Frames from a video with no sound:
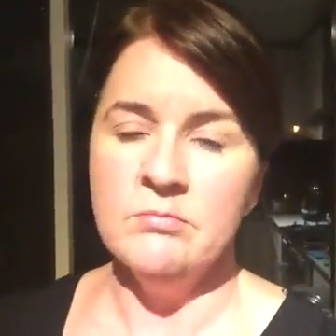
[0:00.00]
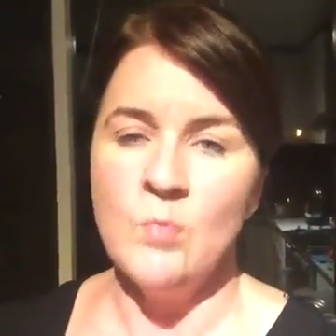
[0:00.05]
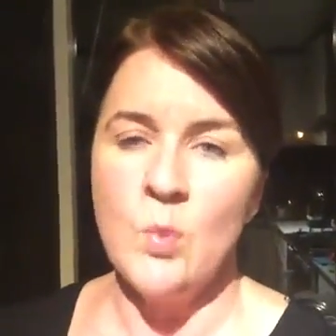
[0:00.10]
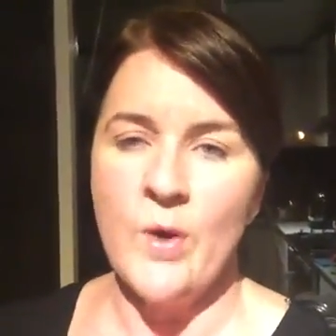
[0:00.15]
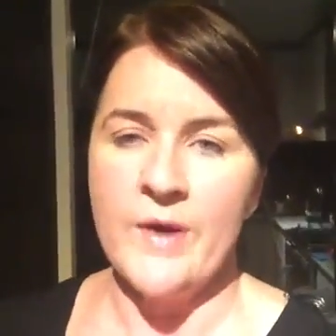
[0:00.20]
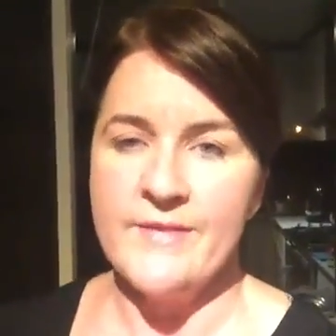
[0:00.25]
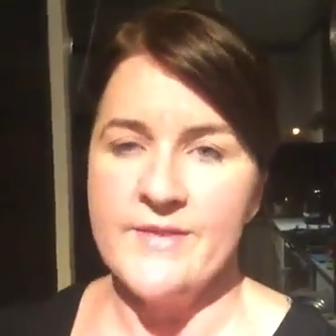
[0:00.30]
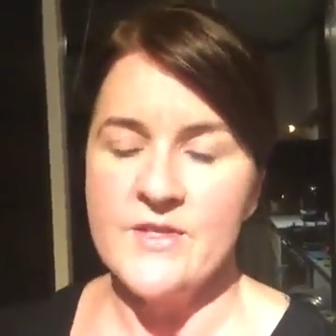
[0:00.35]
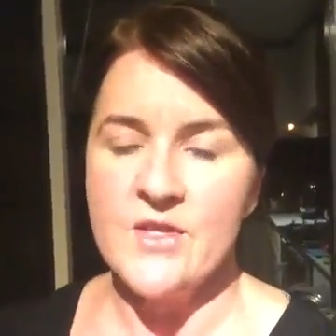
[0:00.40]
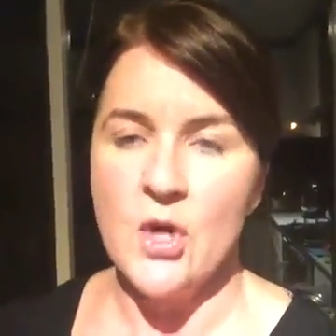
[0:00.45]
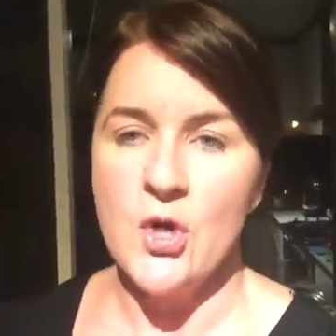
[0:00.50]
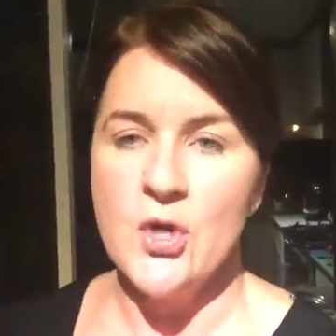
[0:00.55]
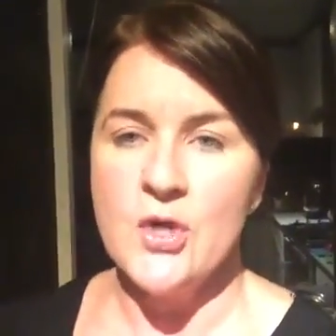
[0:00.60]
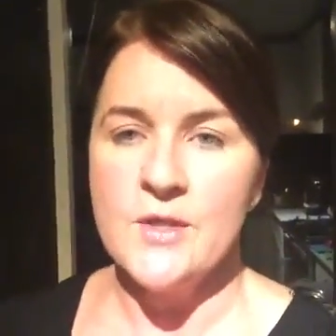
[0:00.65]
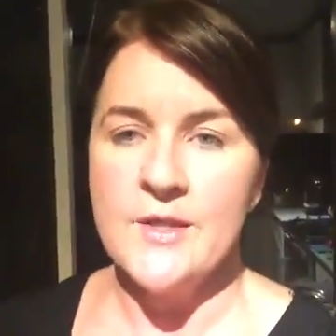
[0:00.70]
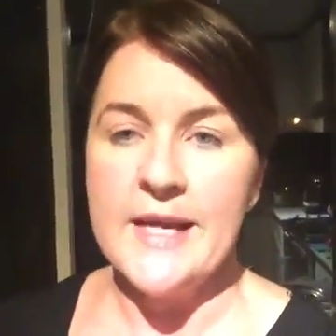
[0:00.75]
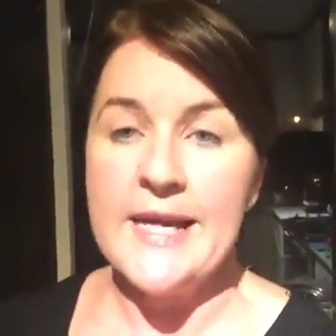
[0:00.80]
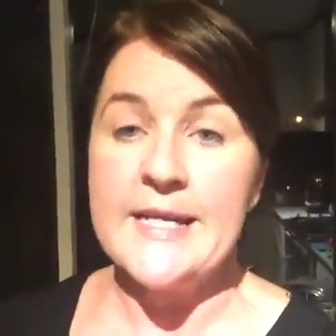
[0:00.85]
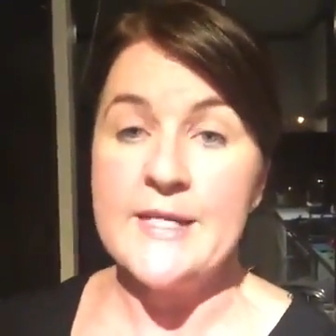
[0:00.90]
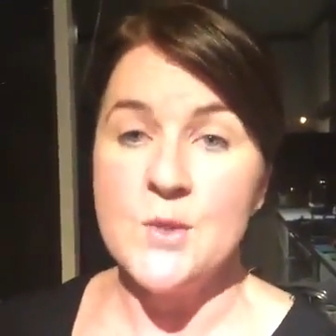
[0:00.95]
whatever's going
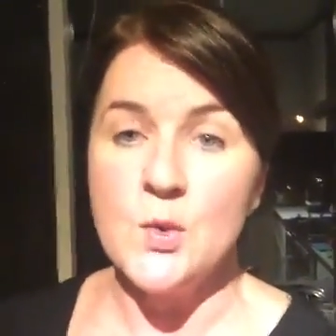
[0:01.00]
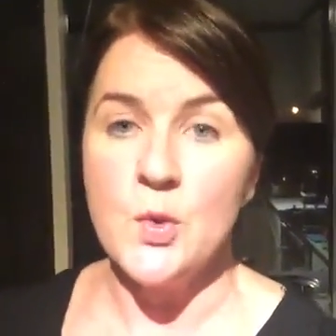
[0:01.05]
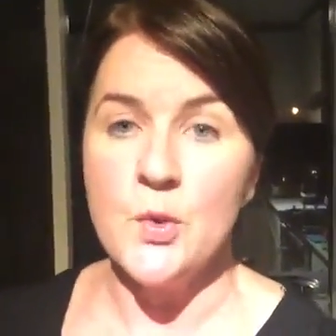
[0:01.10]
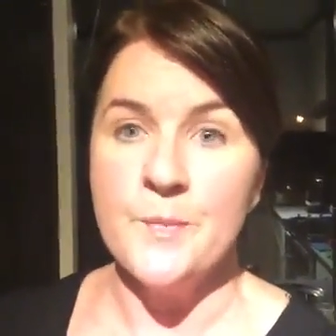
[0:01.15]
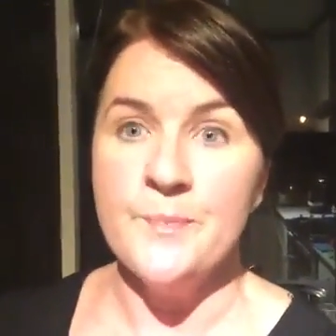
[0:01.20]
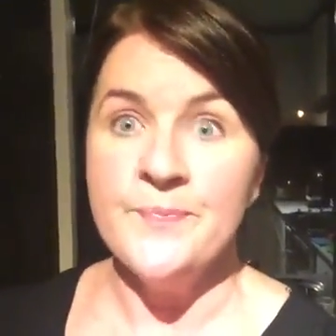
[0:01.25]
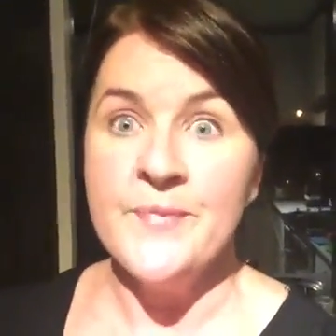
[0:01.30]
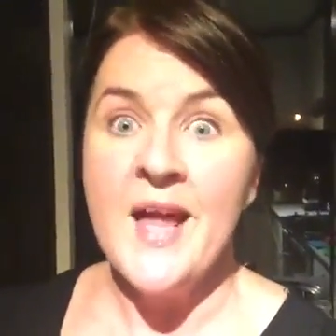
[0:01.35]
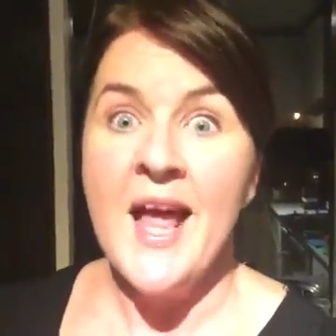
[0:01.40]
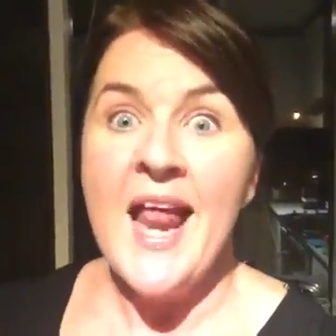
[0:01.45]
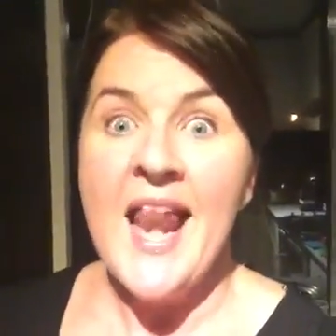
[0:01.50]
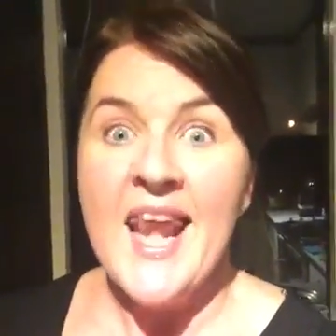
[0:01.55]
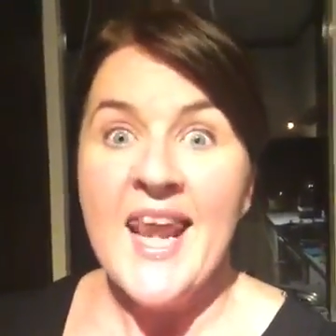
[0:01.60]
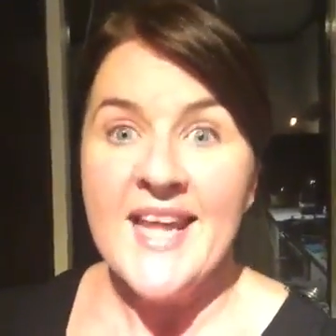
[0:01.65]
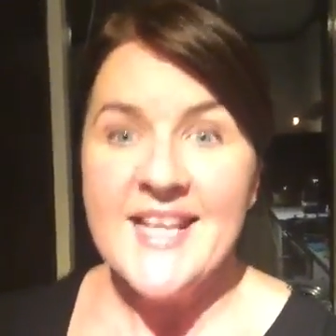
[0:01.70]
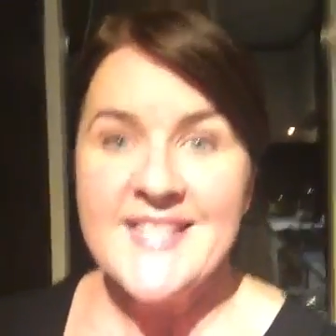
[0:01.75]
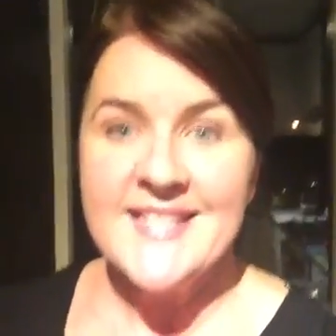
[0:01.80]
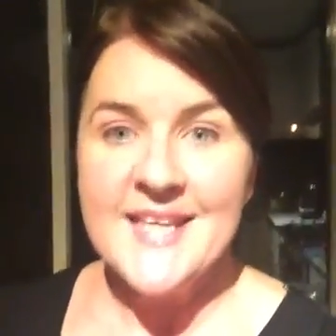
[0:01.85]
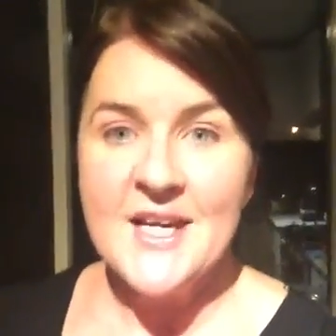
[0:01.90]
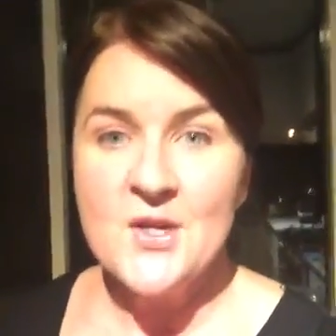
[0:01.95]
is good.
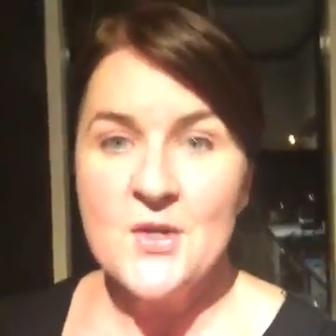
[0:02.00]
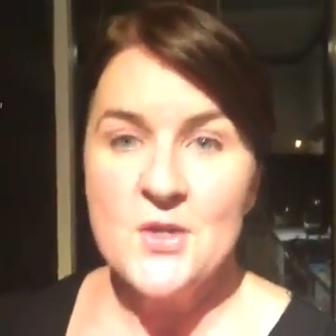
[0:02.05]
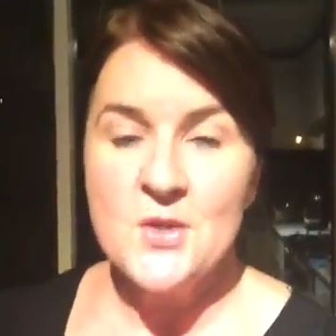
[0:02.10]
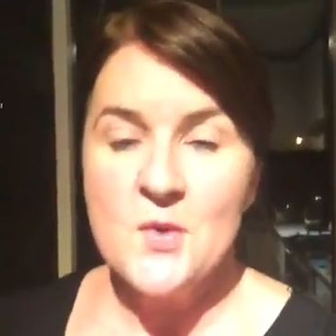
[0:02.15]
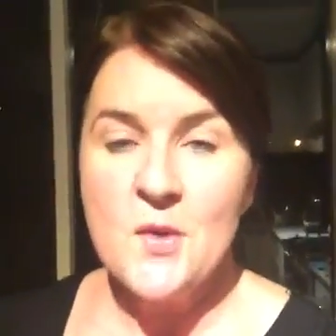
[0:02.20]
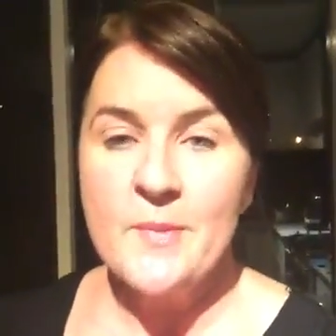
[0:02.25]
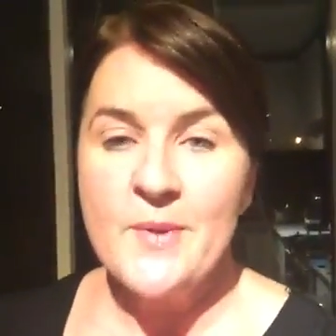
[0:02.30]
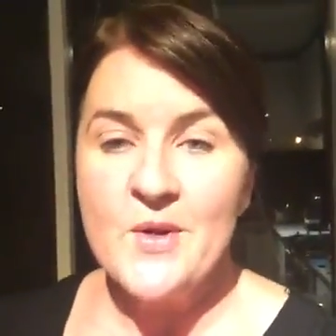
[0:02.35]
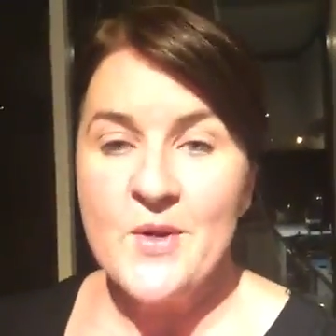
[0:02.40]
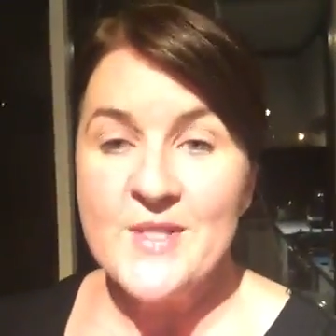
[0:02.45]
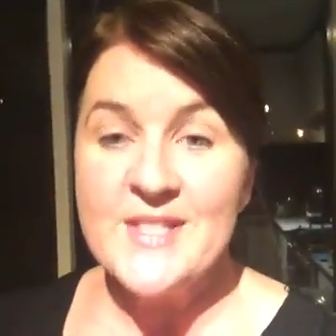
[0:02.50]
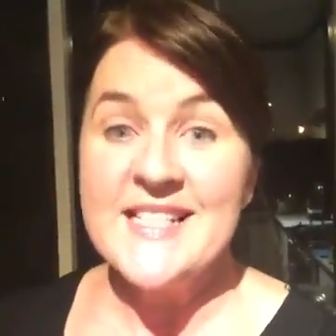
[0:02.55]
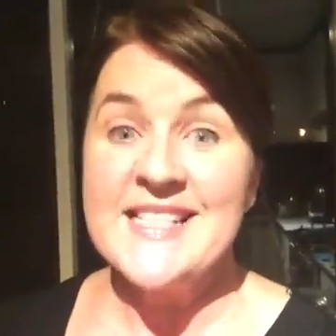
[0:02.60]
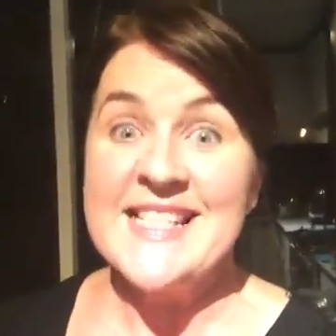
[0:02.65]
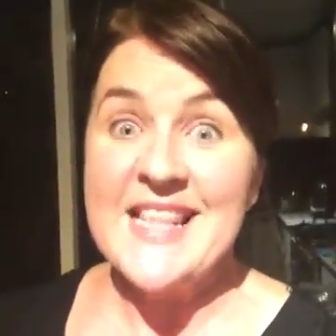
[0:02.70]
Let's get on to it because it's